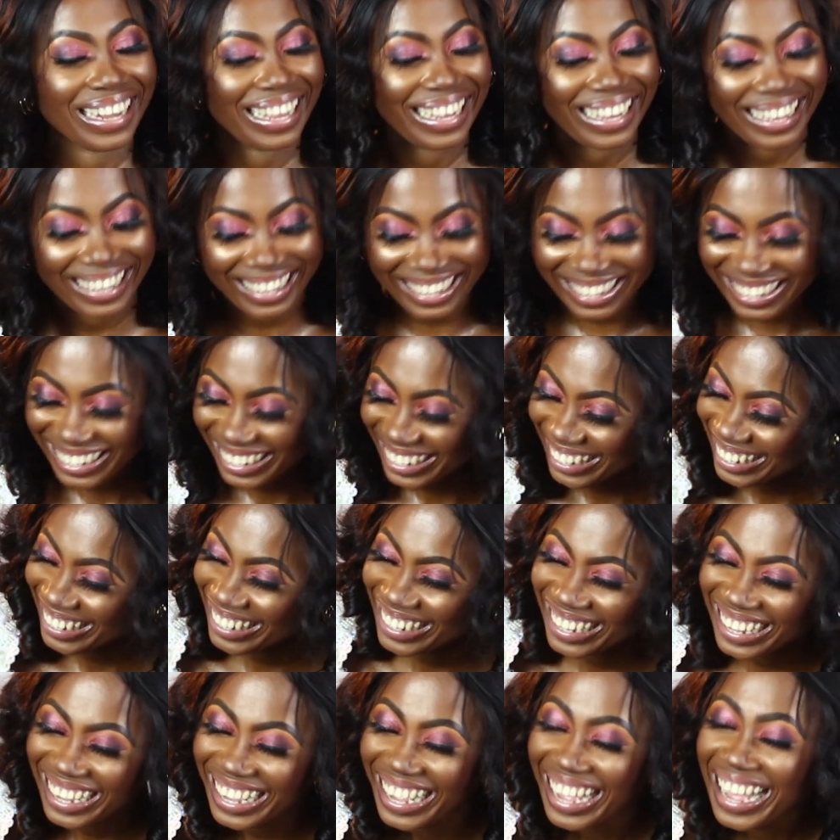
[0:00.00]
Like,
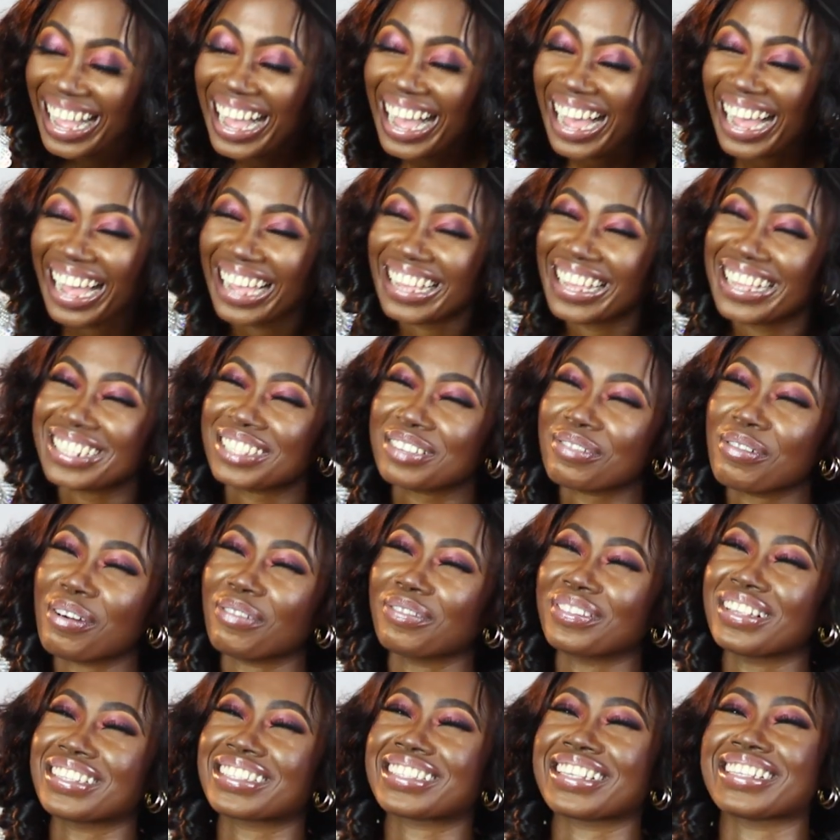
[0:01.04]
I heard some
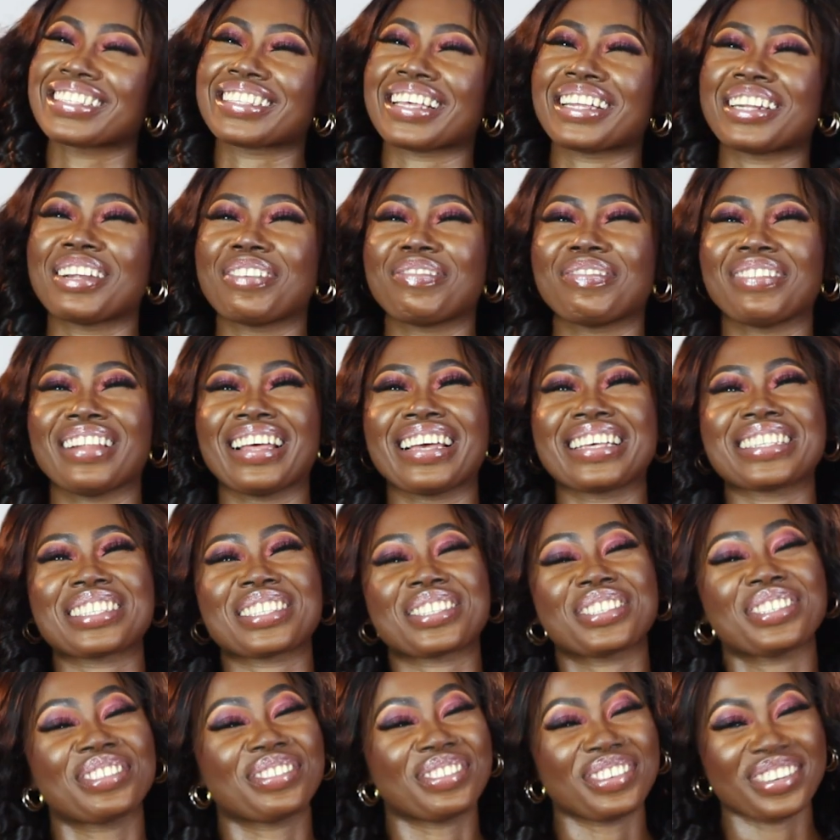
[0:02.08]
of these things and I'm like,
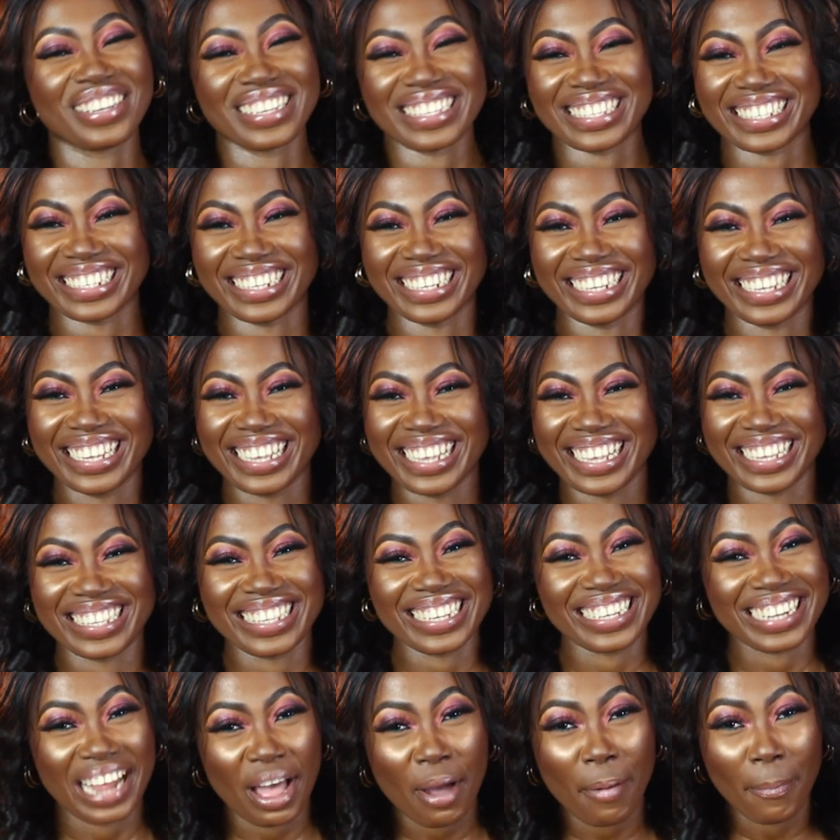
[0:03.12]
seriously, is
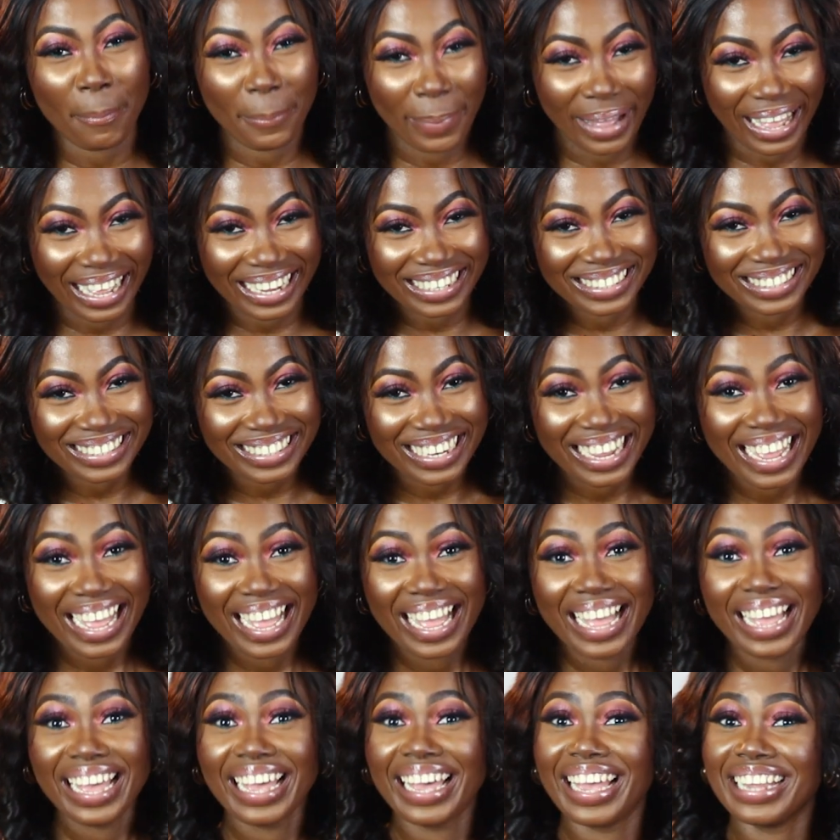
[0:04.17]
it that bad?
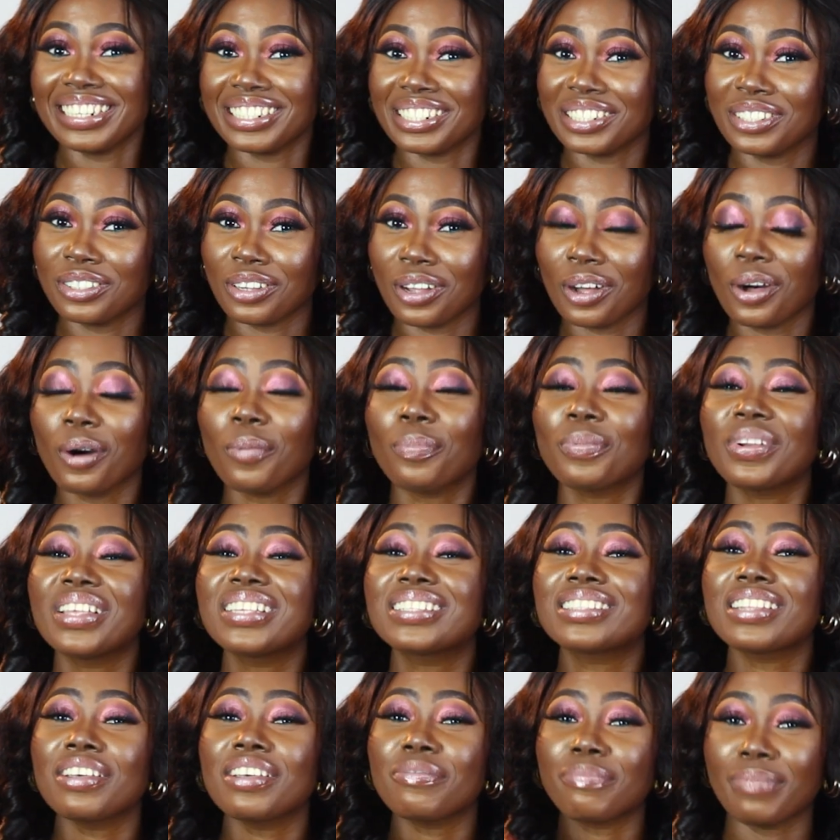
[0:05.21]
And you know,
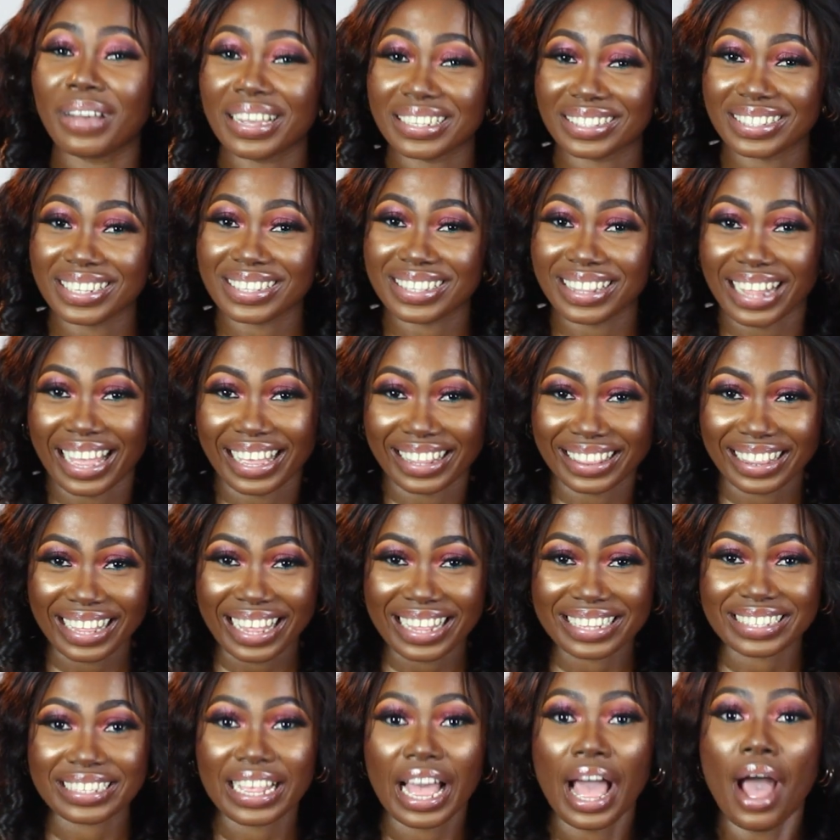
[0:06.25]
please leave my teeth like
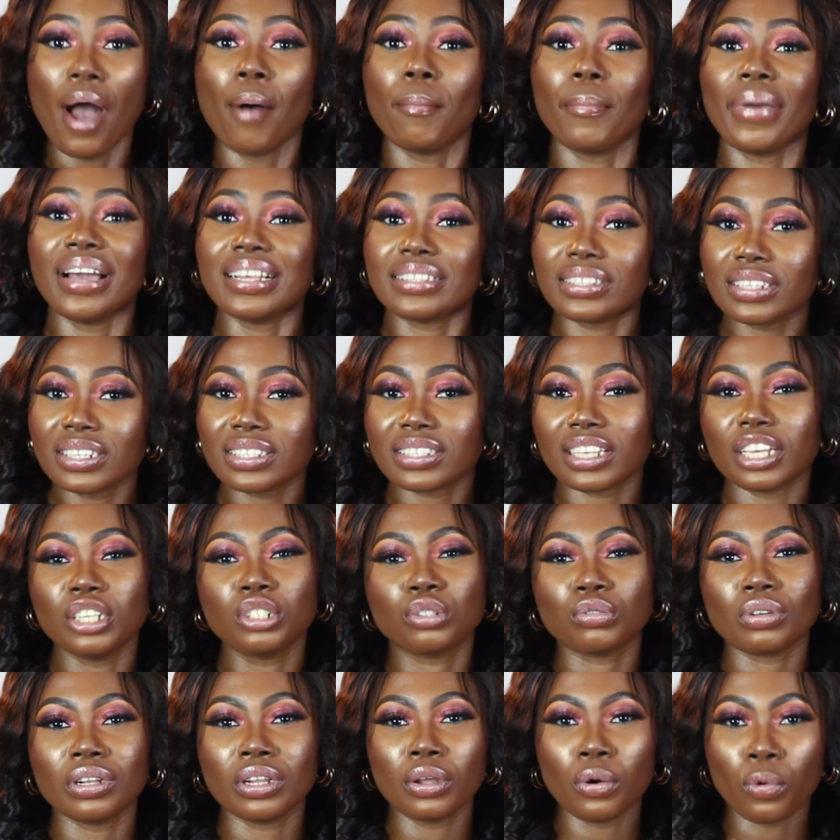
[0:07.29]
that. My teeth are
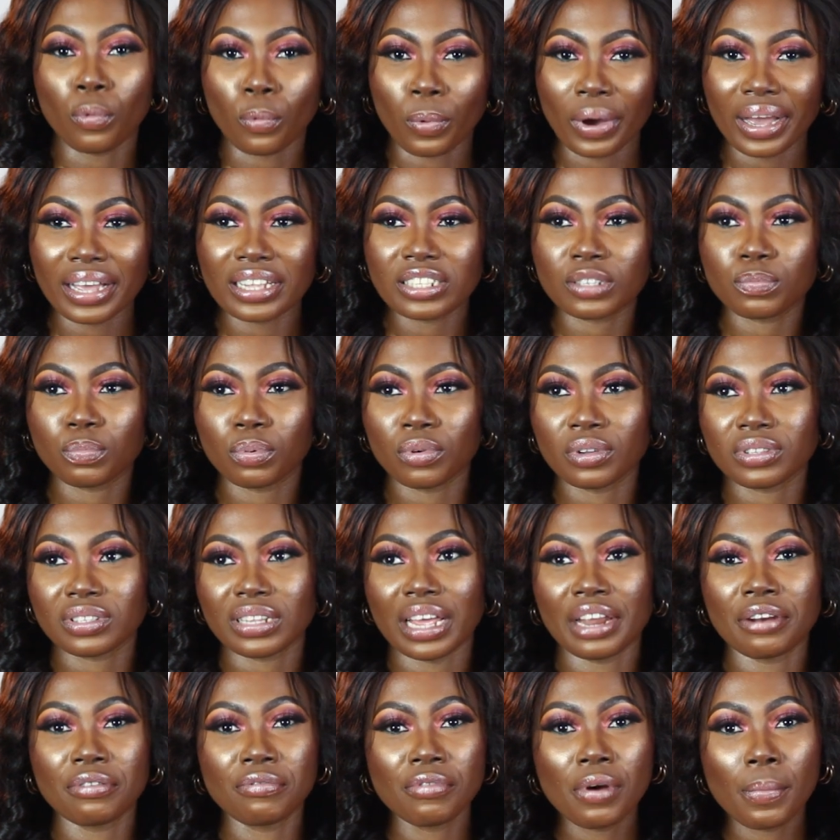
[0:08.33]
usually white, but
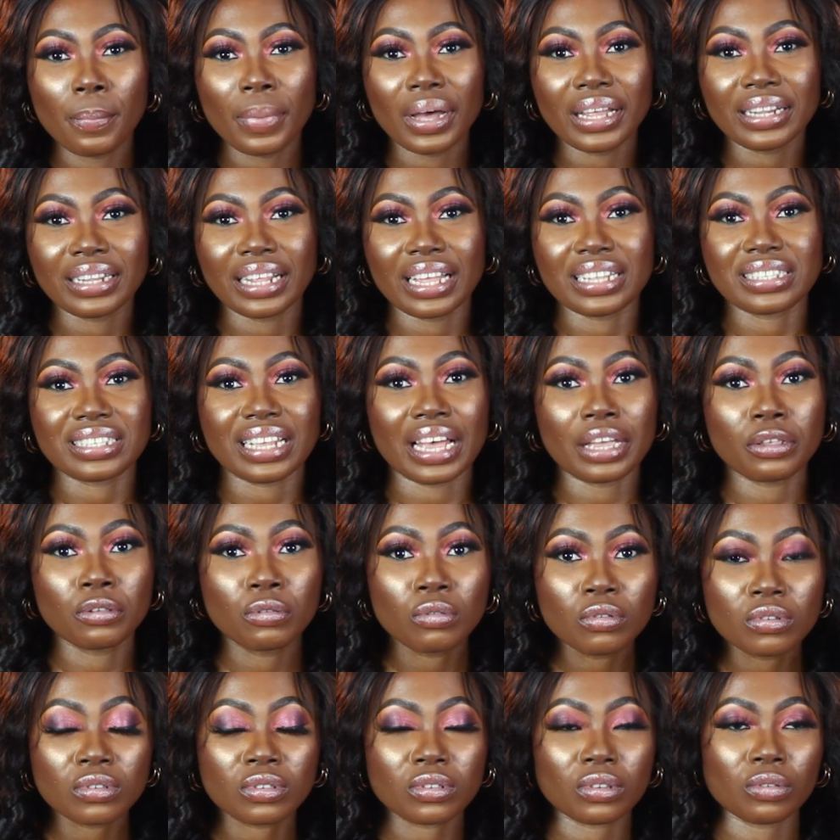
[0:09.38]
I remember that I
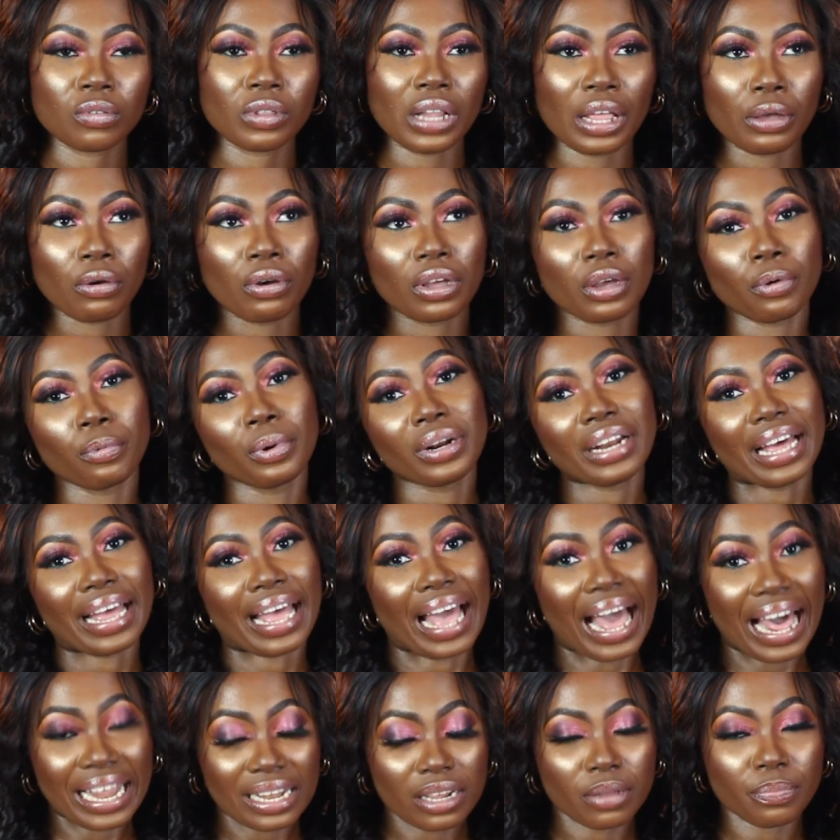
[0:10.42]
used, like, okay, when I
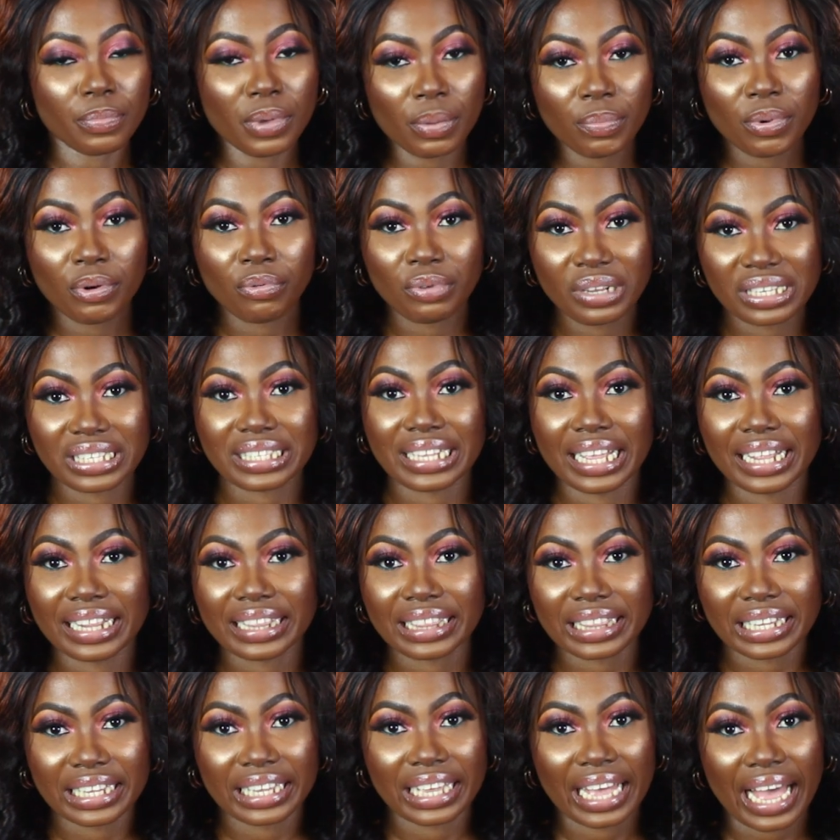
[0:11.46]
had a baby
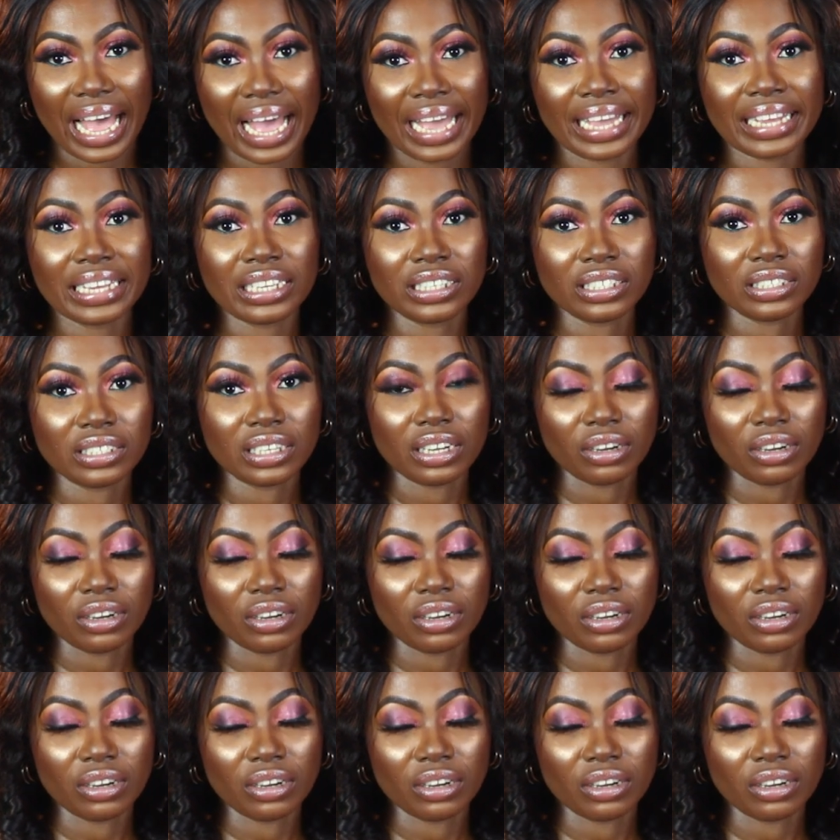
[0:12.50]
recently, I